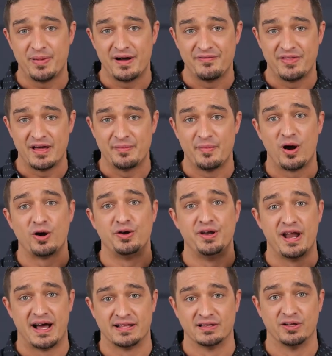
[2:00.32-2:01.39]
above them are
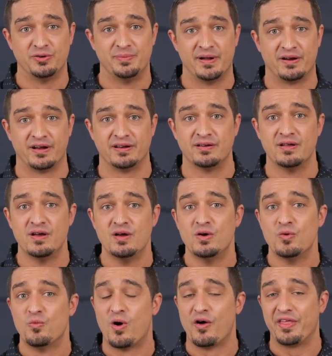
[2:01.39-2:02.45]
not load-bearing,
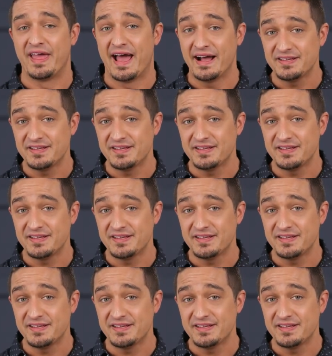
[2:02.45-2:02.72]
while the